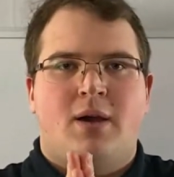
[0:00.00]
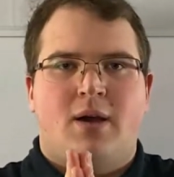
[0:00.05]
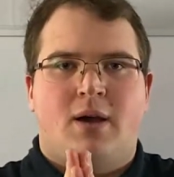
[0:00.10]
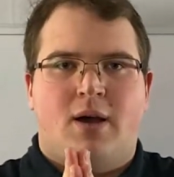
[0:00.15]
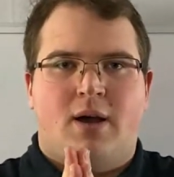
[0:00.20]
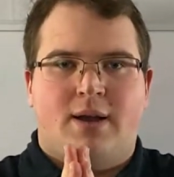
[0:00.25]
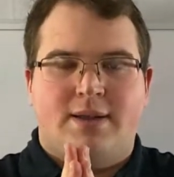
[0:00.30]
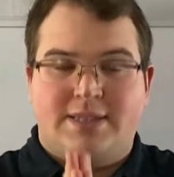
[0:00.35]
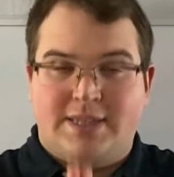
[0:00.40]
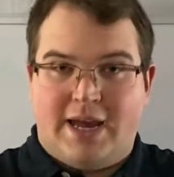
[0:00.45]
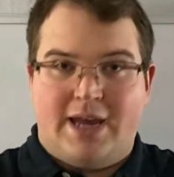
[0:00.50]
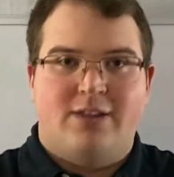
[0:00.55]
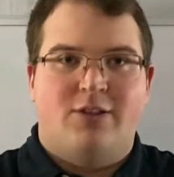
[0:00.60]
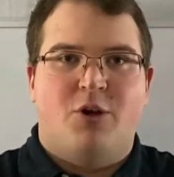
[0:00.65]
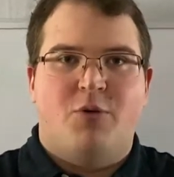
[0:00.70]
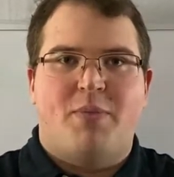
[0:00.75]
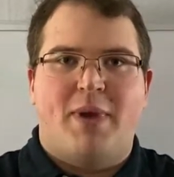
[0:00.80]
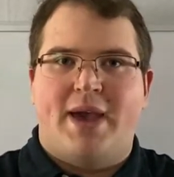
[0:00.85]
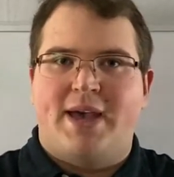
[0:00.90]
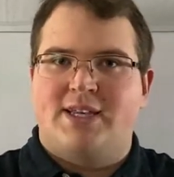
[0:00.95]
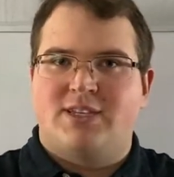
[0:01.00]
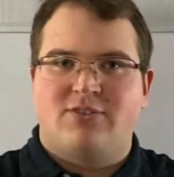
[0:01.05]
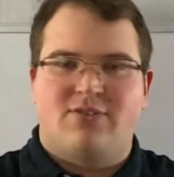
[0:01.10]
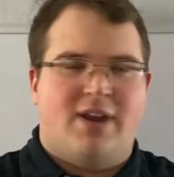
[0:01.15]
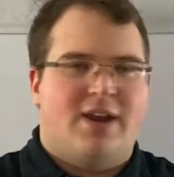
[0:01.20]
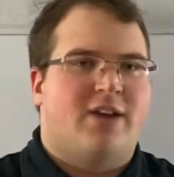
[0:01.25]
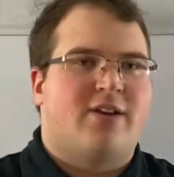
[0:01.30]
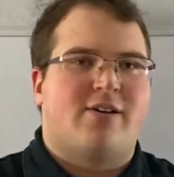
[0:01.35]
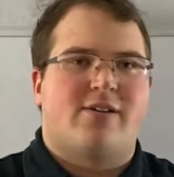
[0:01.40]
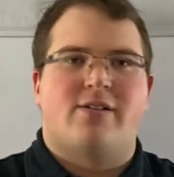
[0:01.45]
Ty Lopez,
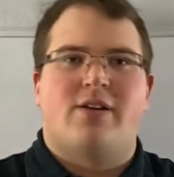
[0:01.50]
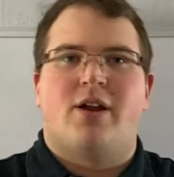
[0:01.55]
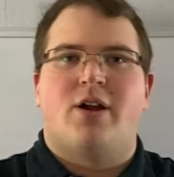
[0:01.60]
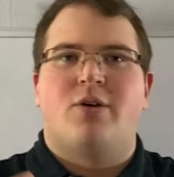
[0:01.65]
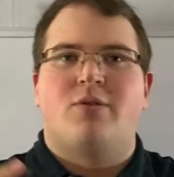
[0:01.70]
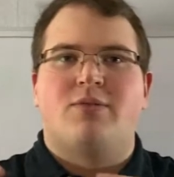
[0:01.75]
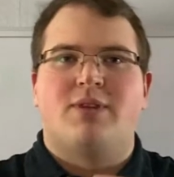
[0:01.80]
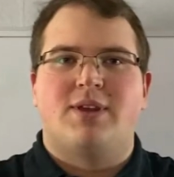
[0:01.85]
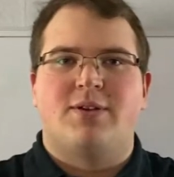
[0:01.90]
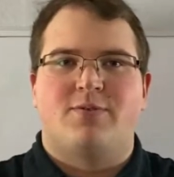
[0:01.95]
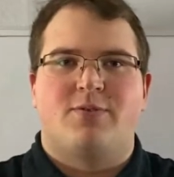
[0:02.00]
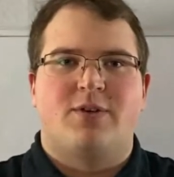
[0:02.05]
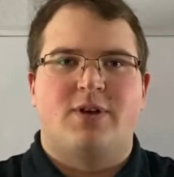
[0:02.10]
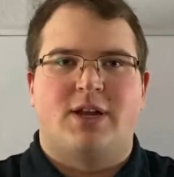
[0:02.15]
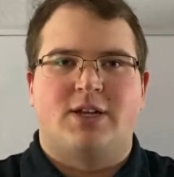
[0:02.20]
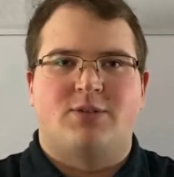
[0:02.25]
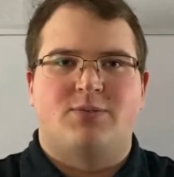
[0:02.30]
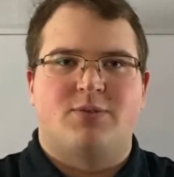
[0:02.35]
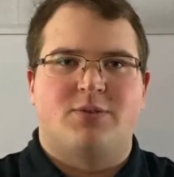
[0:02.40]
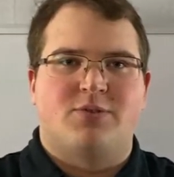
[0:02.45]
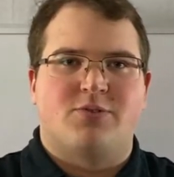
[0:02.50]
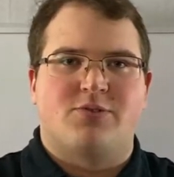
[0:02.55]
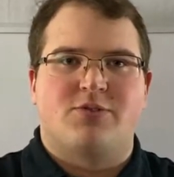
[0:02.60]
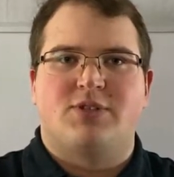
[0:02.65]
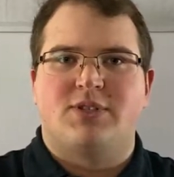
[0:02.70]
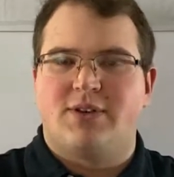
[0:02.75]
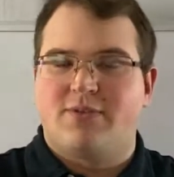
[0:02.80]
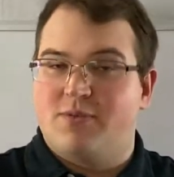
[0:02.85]
Grant Cardone, different entrepreneurs,